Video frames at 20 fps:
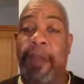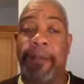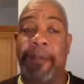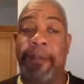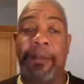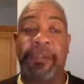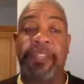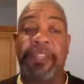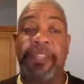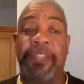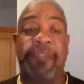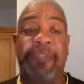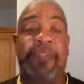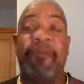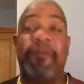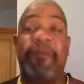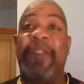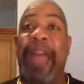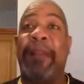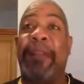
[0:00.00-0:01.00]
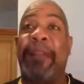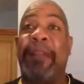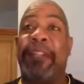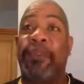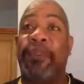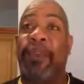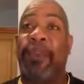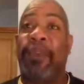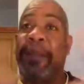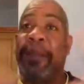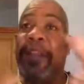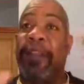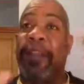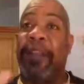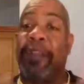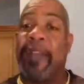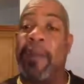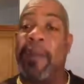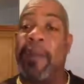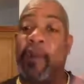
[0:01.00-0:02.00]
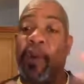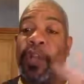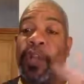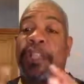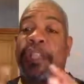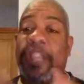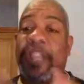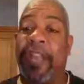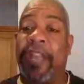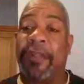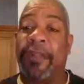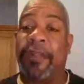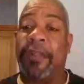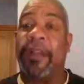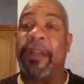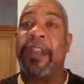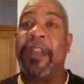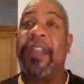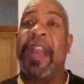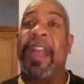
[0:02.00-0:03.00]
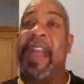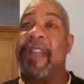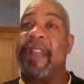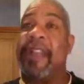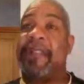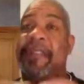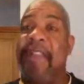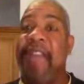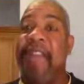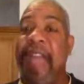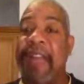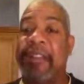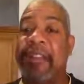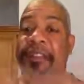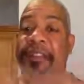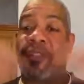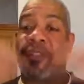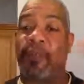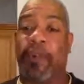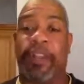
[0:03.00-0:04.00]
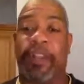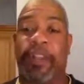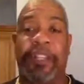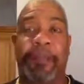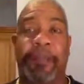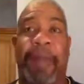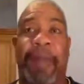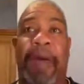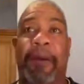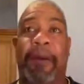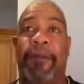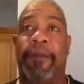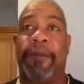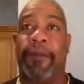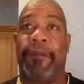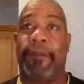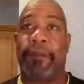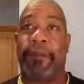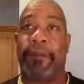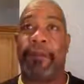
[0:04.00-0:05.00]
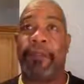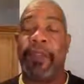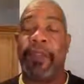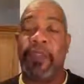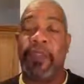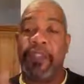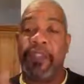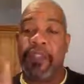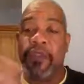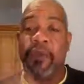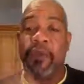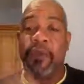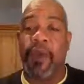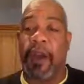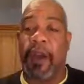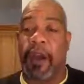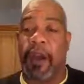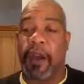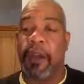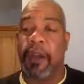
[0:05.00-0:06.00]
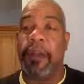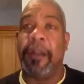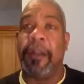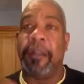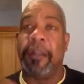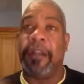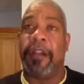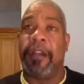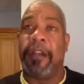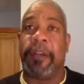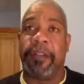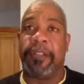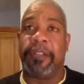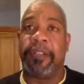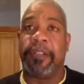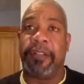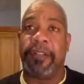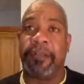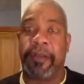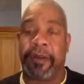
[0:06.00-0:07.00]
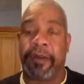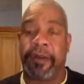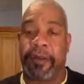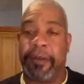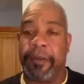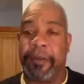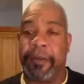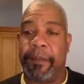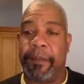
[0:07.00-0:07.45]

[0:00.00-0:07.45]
You'll see from families who come together and they work together, and that is what is powerful. You are the currency converter.